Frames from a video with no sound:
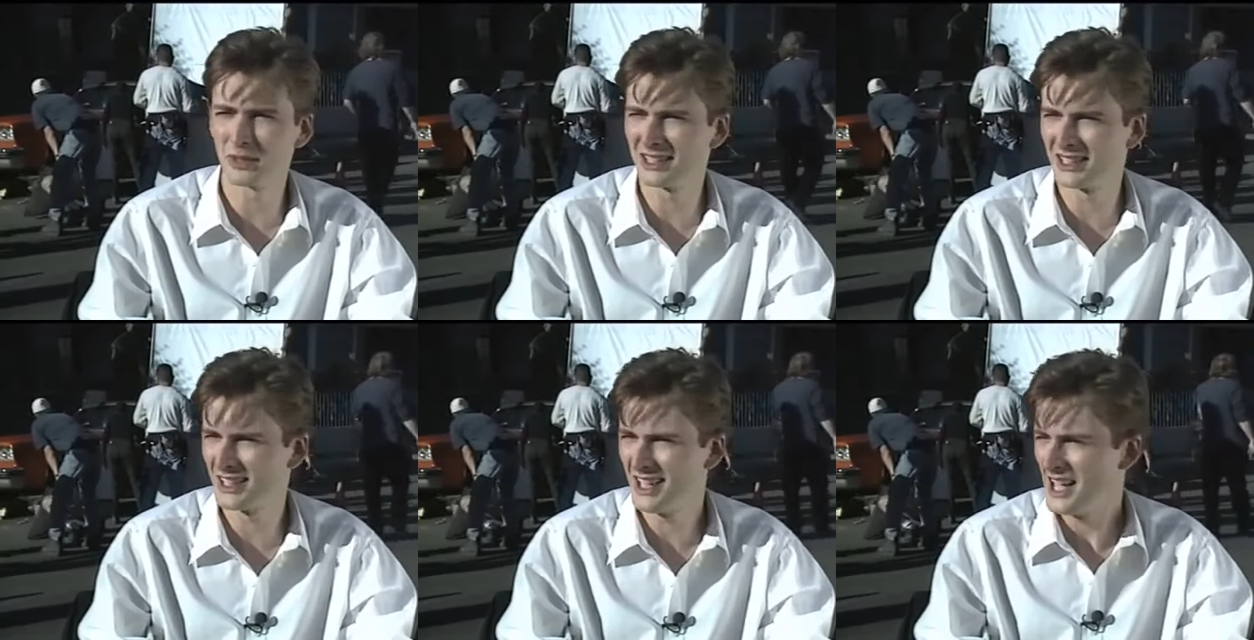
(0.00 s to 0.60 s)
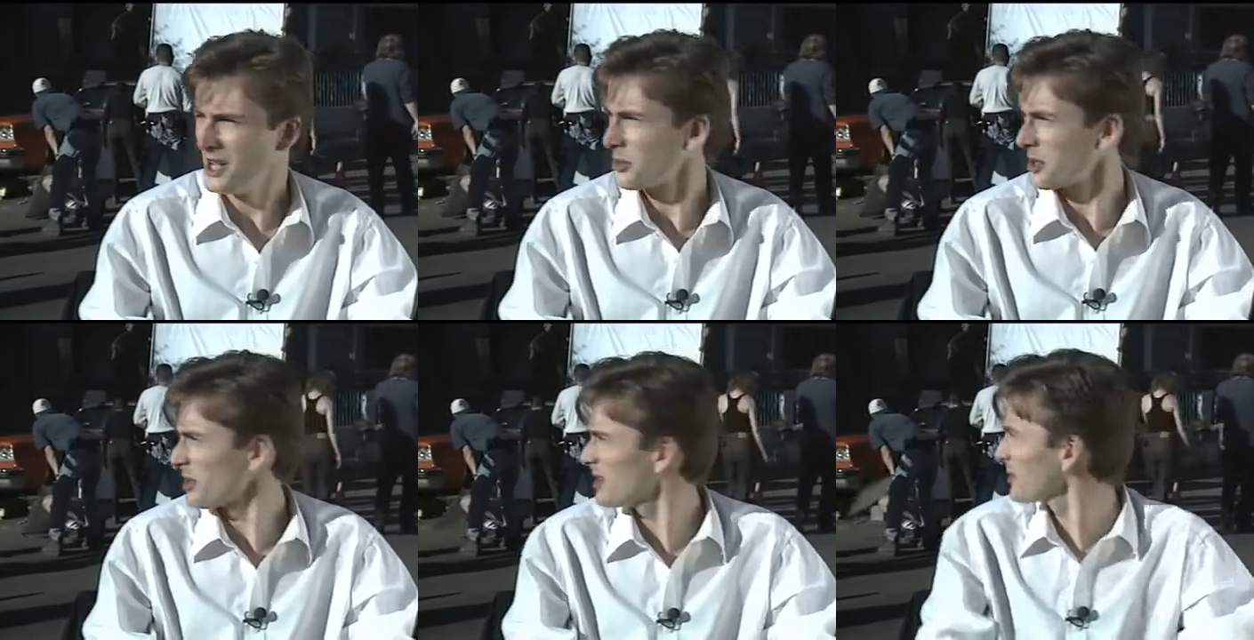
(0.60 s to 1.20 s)
And we're
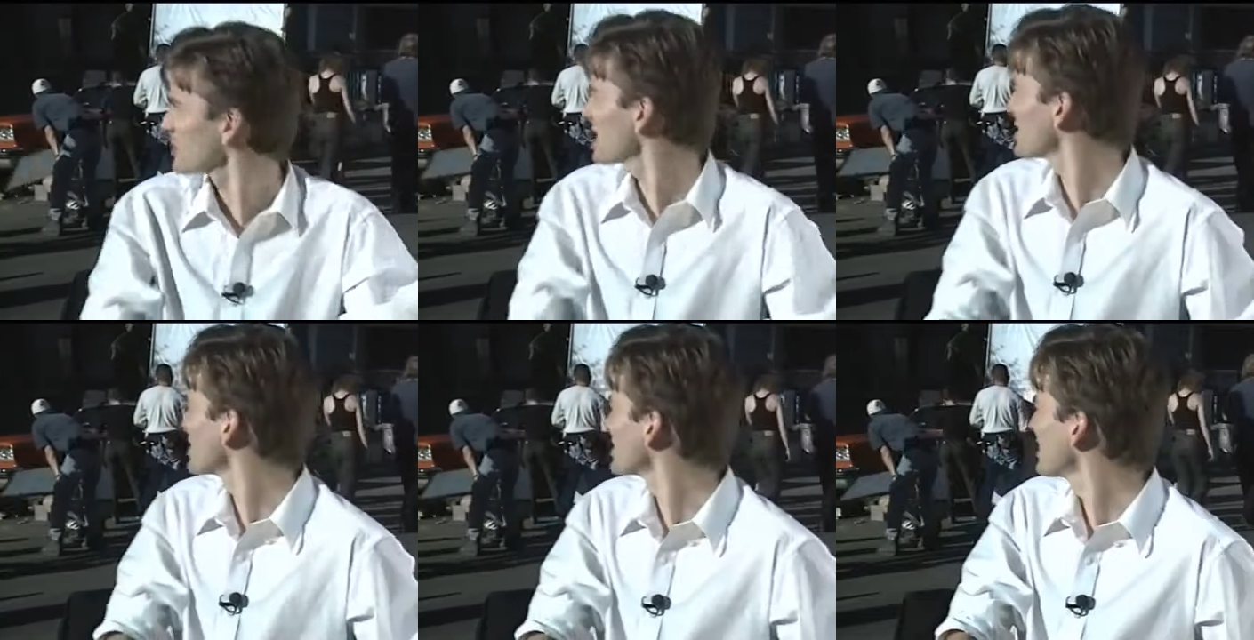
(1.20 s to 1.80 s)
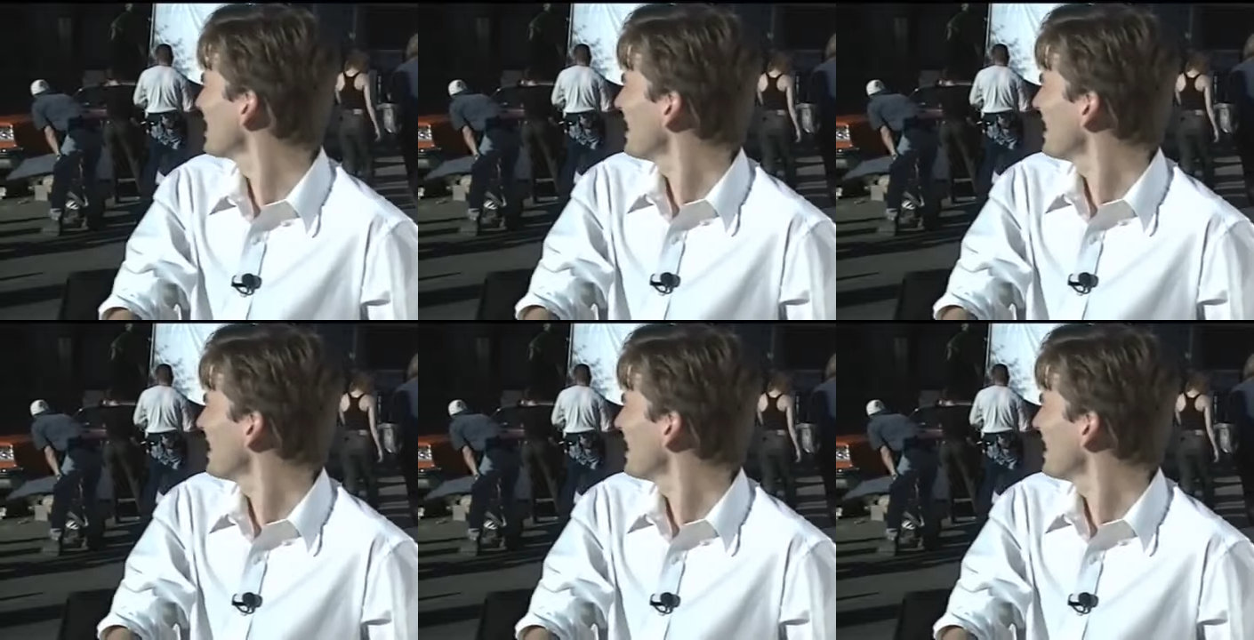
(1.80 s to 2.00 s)
in one of Los Angeles'